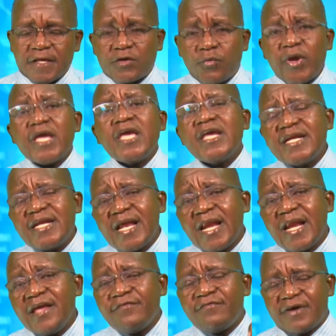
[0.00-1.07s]
The way He
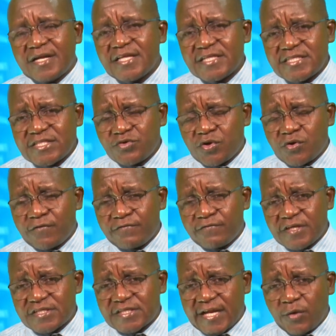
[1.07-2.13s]
delivered the children
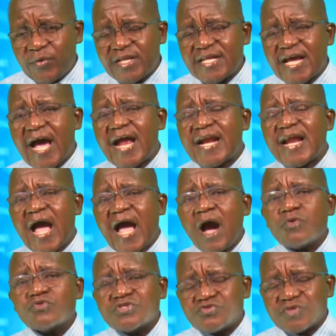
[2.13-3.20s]
of Israel with an
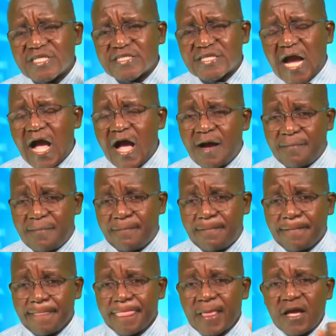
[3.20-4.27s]
outstretched arm
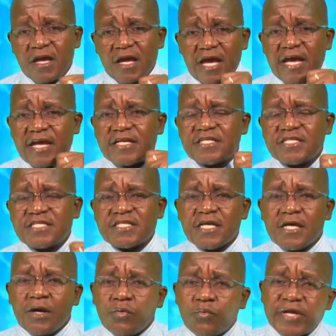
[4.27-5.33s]
and
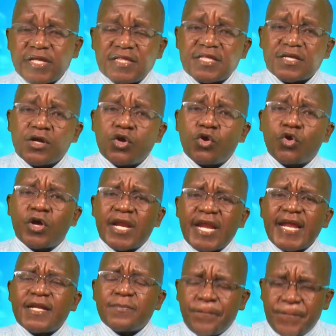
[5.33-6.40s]
with
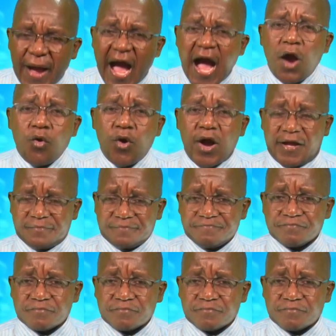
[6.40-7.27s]
great power,